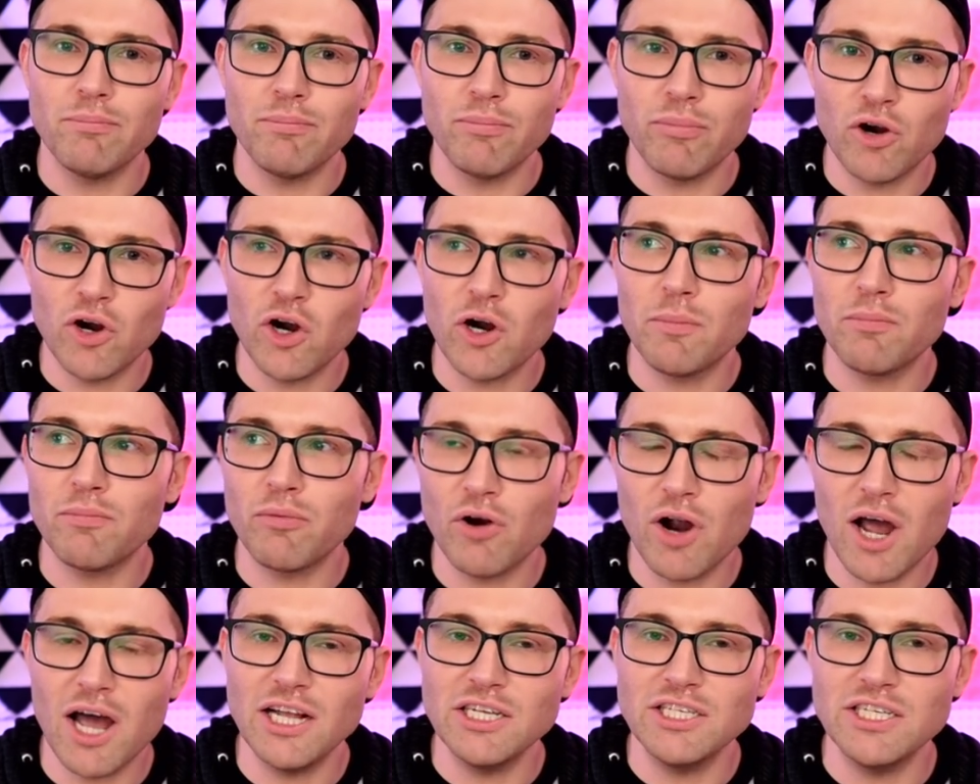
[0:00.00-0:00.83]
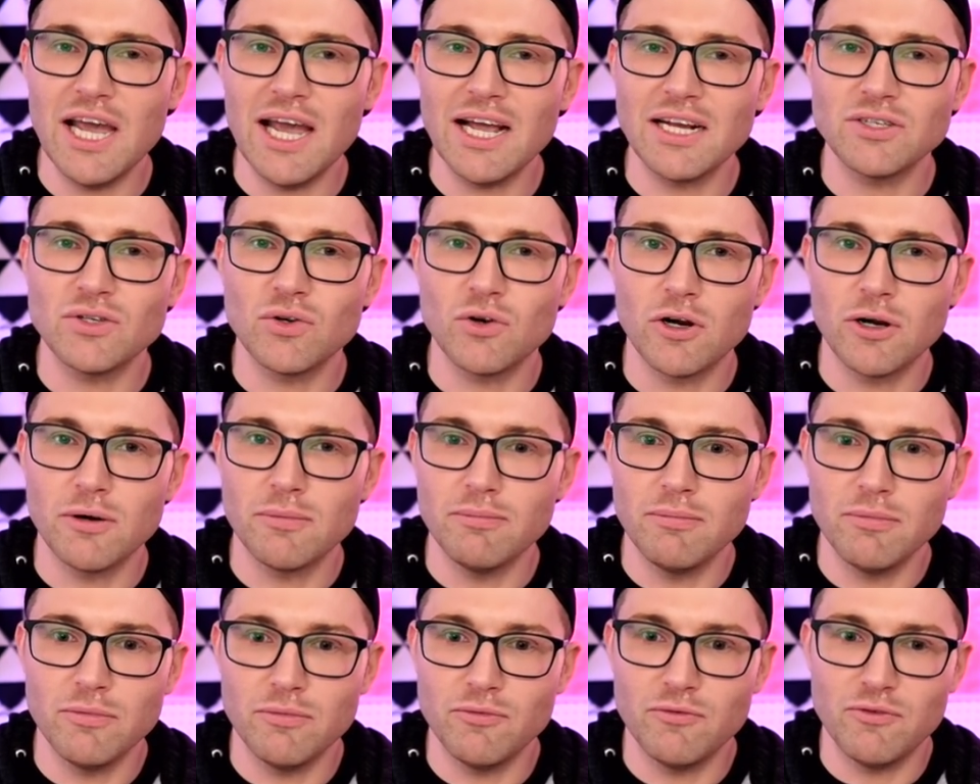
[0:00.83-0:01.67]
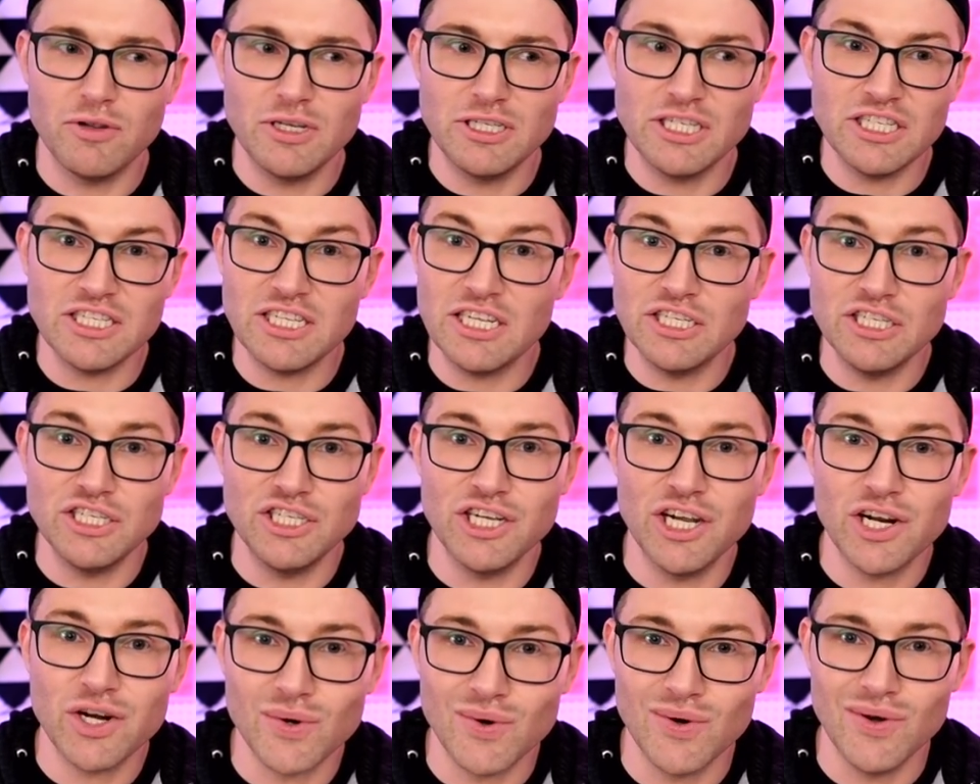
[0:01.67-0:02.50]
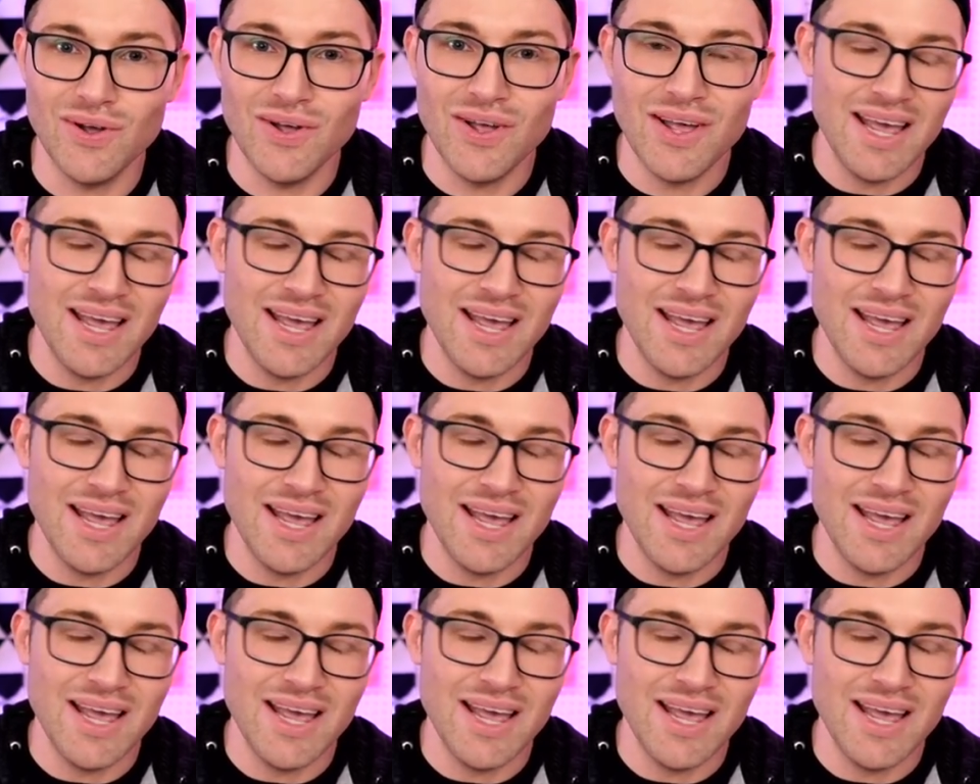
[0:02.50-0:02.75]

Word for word: per project or just in general.